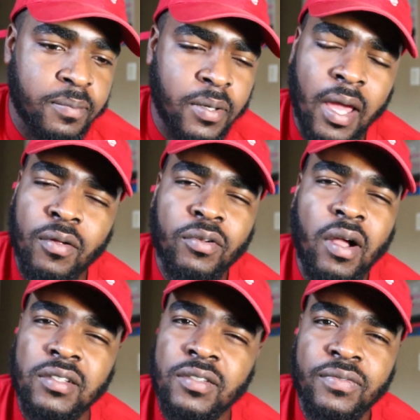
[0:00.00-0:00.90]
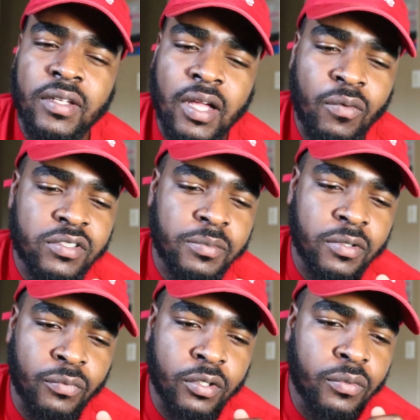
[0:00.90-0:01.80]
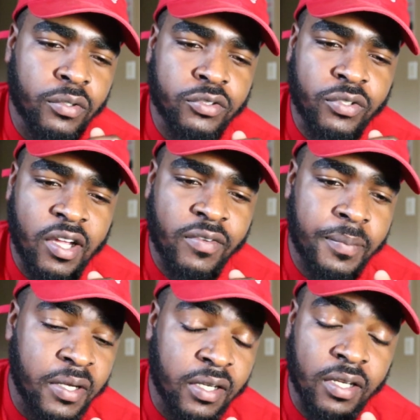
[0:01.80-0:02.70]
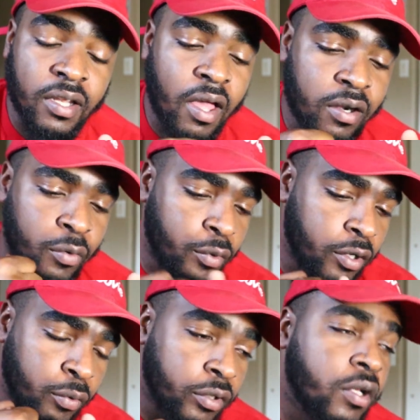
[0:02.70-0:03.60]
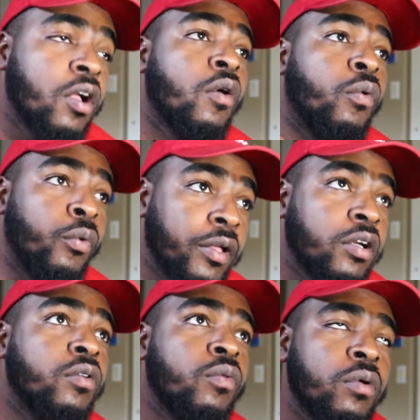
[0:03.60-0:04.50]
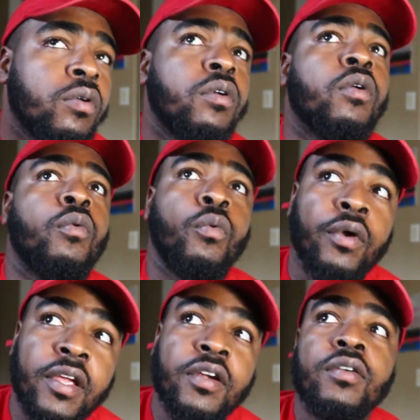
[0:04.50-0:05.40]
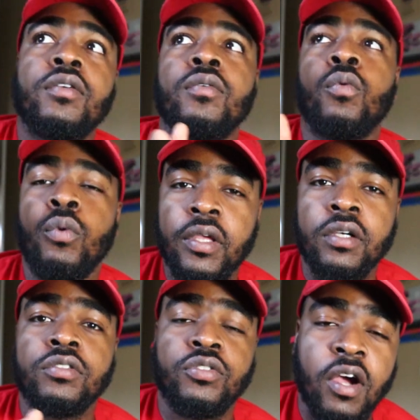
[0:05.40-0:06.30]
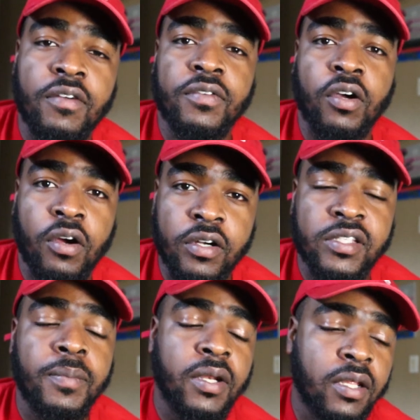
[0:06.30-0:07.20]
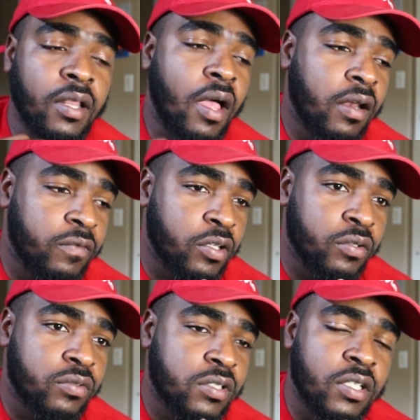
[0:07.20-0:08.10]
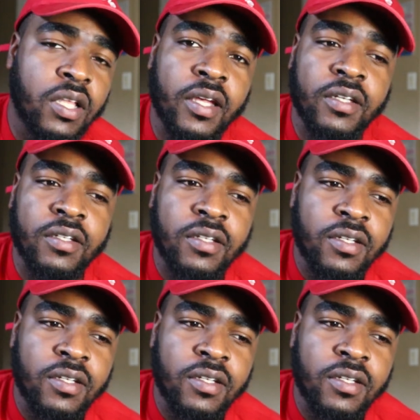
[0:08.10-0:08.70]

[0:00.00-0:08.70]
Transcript: but I don't know. I just feel like I want something rear wheel drive. I've been in a lot of real, real, real rear wheel drive cars. I've been in a lot of those, and like,